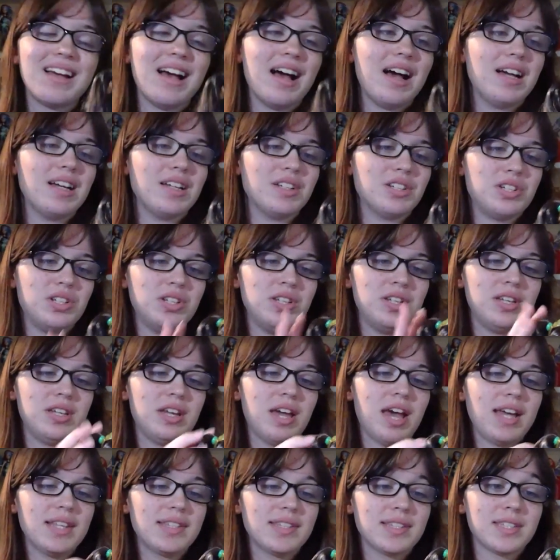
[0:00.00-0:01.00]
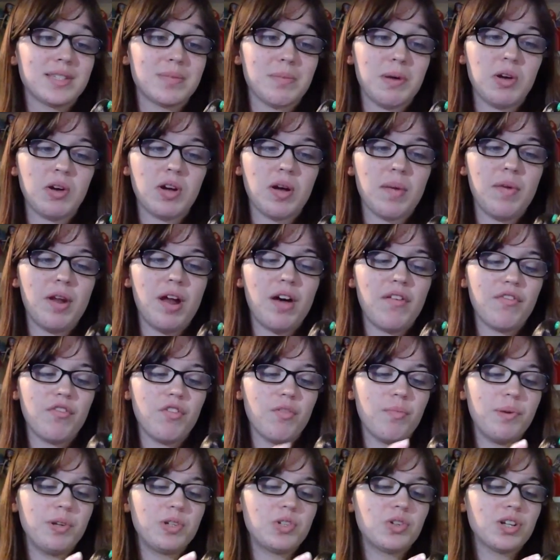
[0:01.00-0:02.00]
Uh, she has a smell coming off of her,
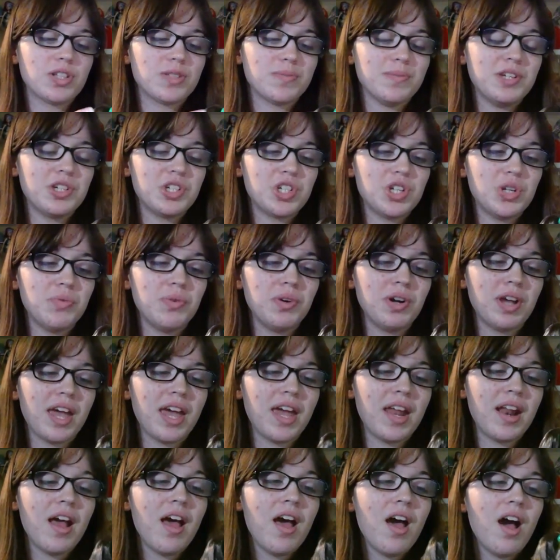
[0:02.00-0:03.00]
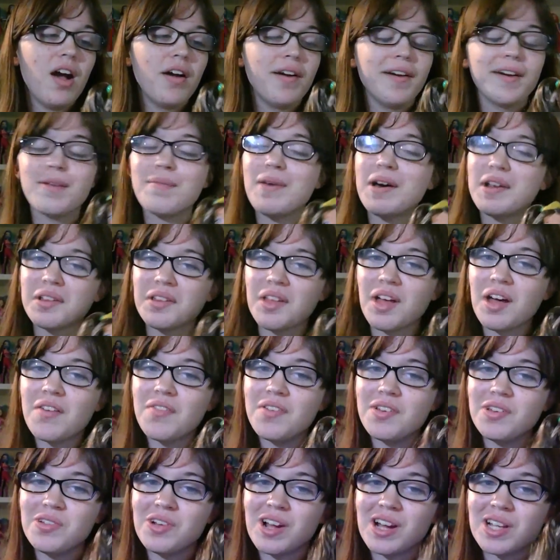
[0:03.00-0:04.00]
but trust me, she will get a good amount of love,
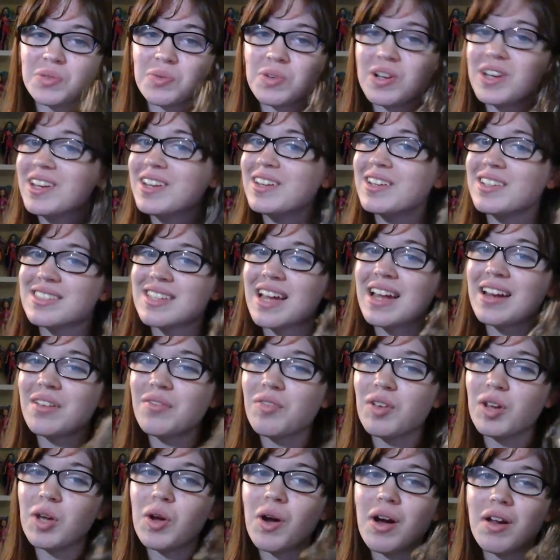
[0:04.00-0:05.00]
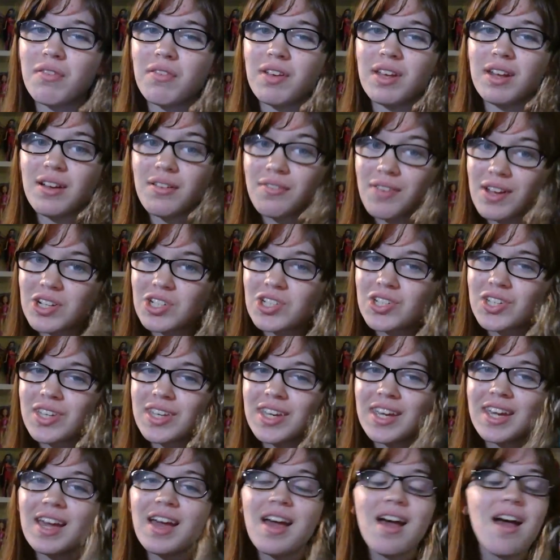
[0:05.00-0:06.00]
and you guys will get an exciting video out of it
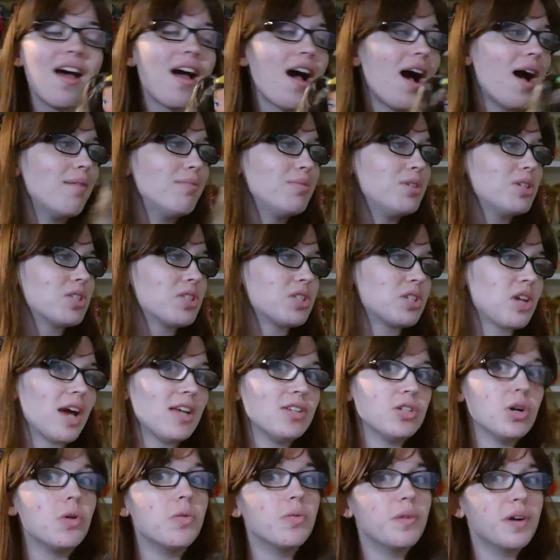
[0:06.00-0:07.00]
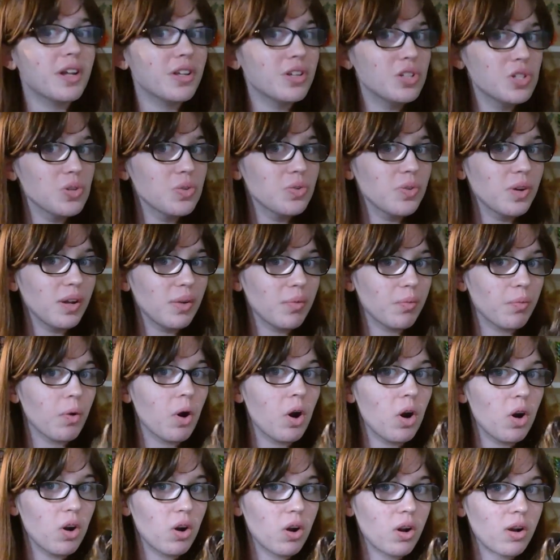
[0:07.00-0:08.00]
eventually. I'm just, I don't want to do it
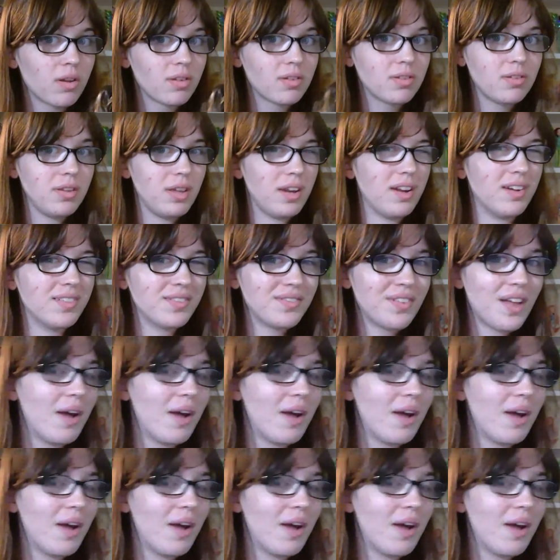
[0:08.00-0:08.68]
wrong, you know?